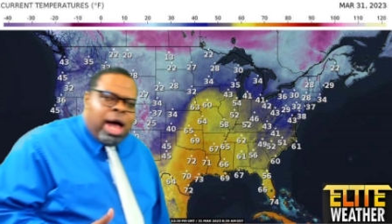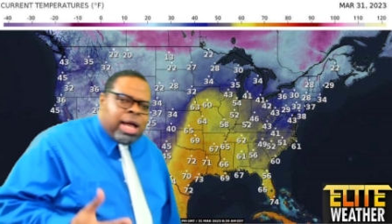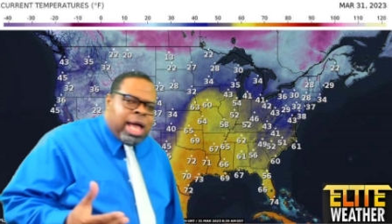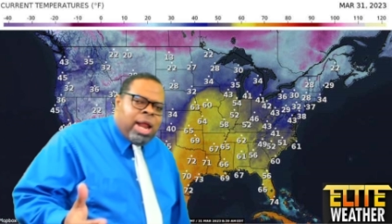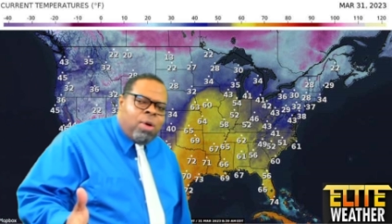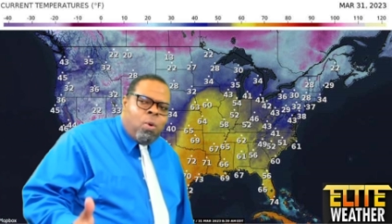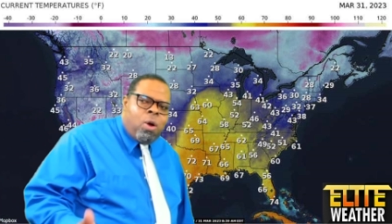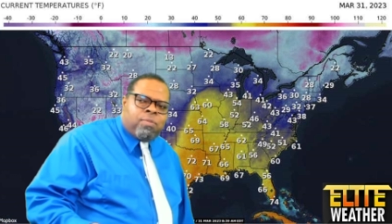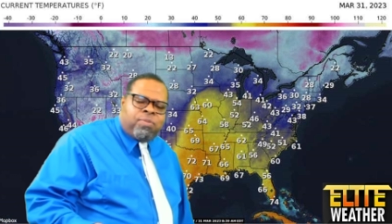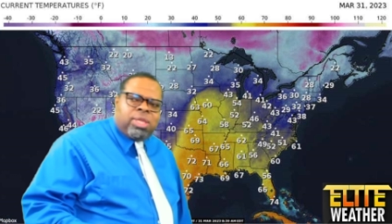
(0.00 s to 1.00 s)
kind of
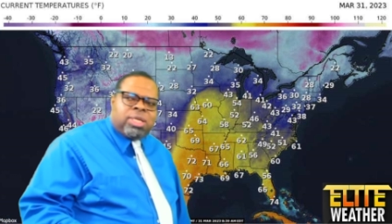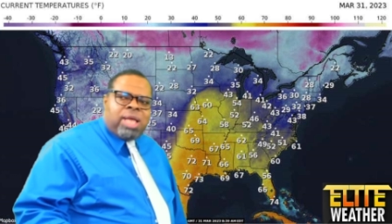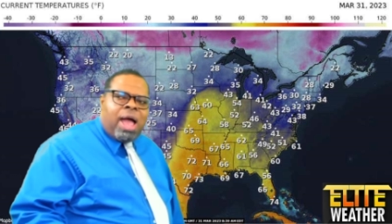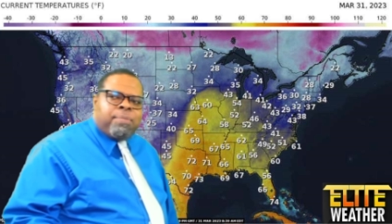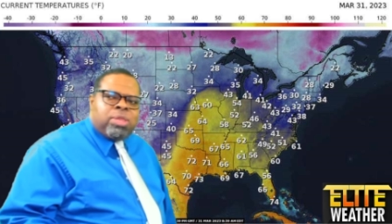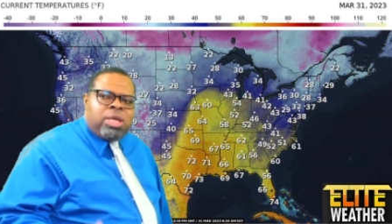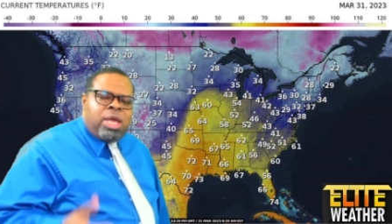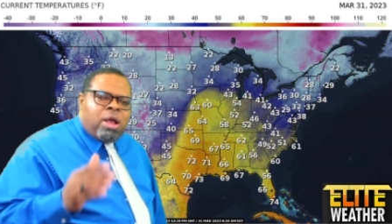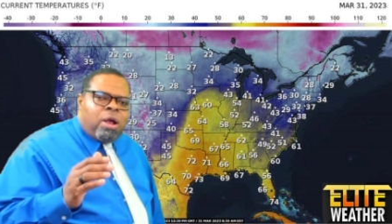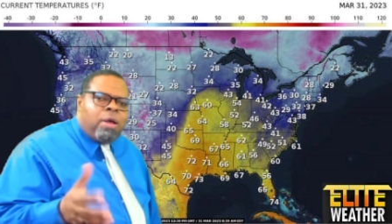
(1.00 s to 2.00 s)
warm for this time of the
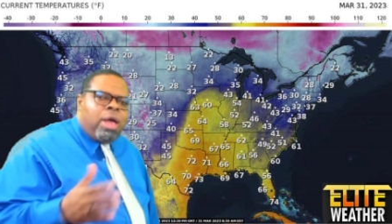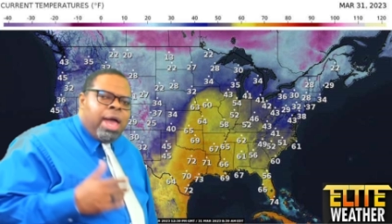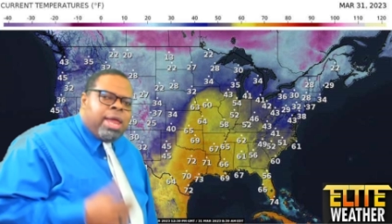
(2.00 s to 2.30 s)
year,